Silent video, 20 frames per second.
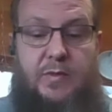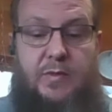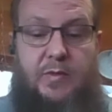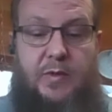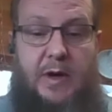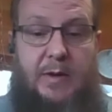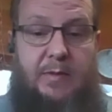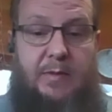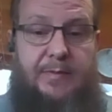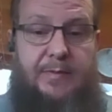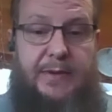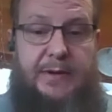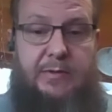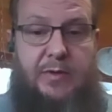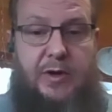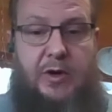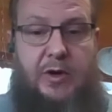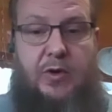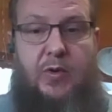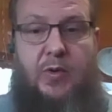What would be
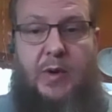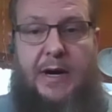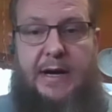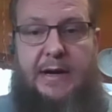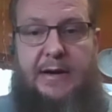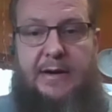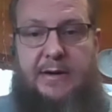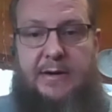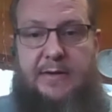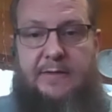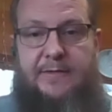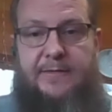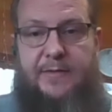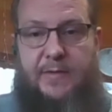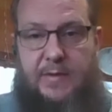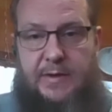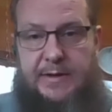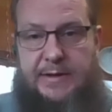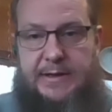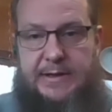required
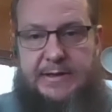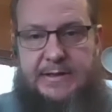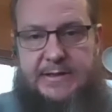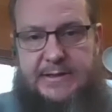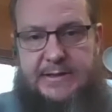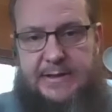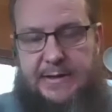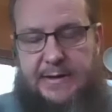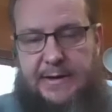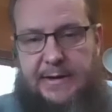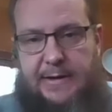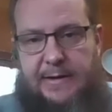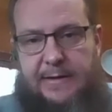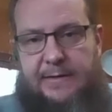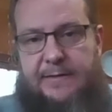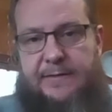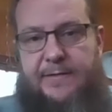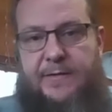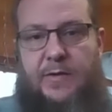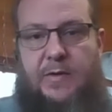for this,
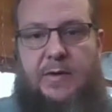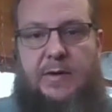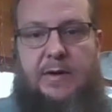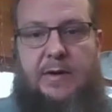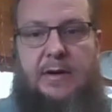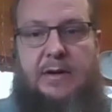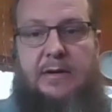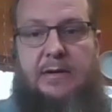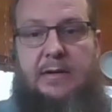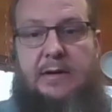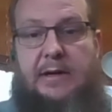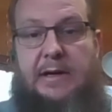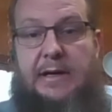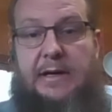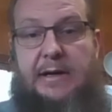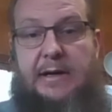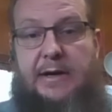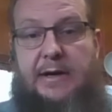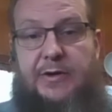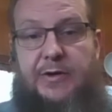for
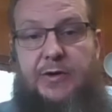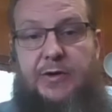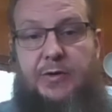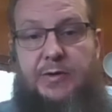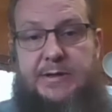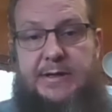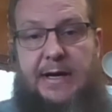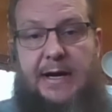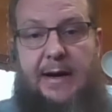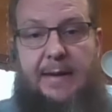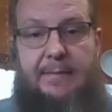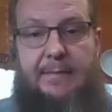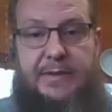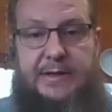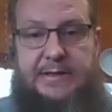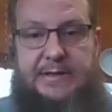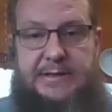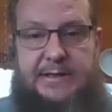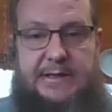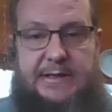a Utah
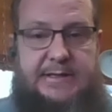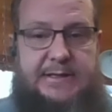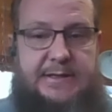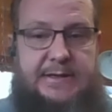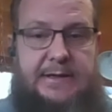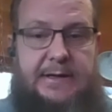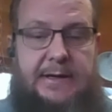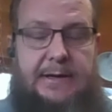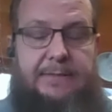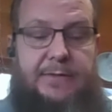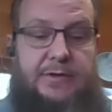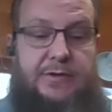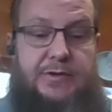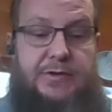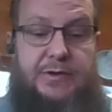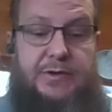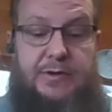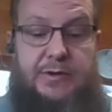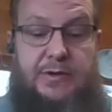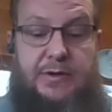business
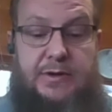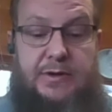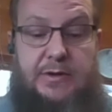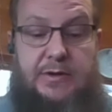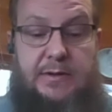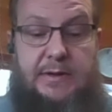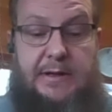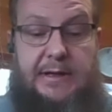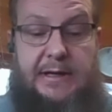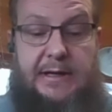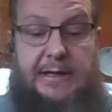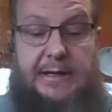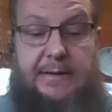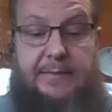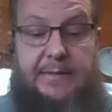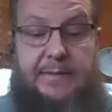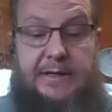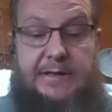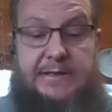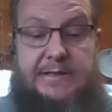to
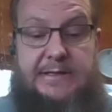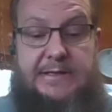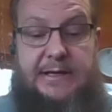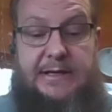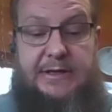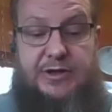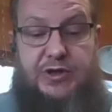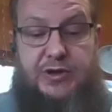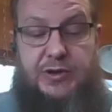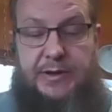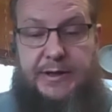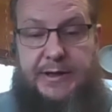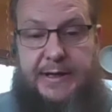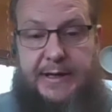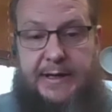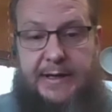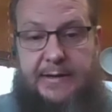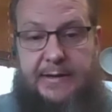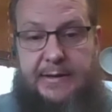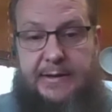
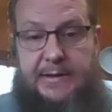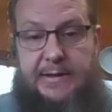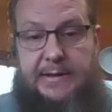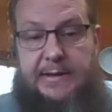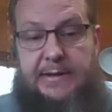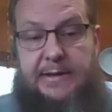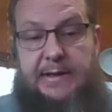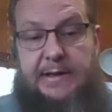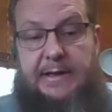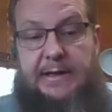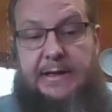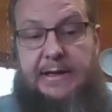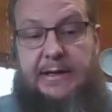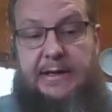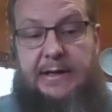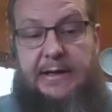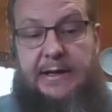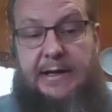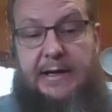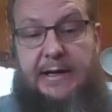essentially,
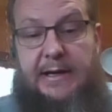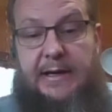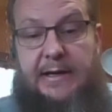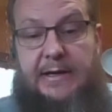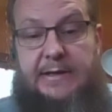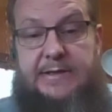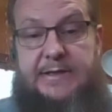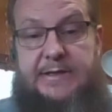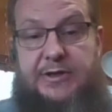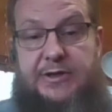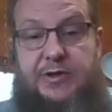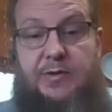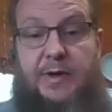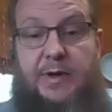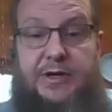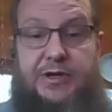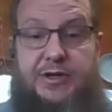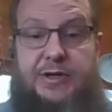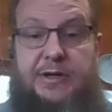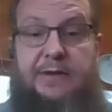in a
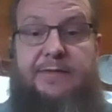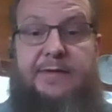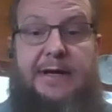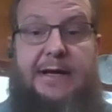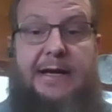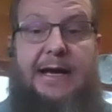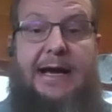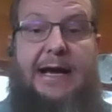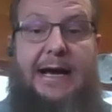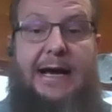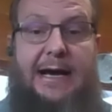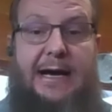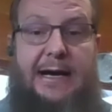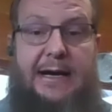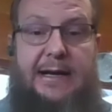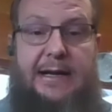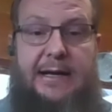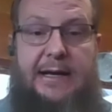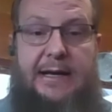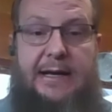situation, if they
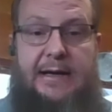had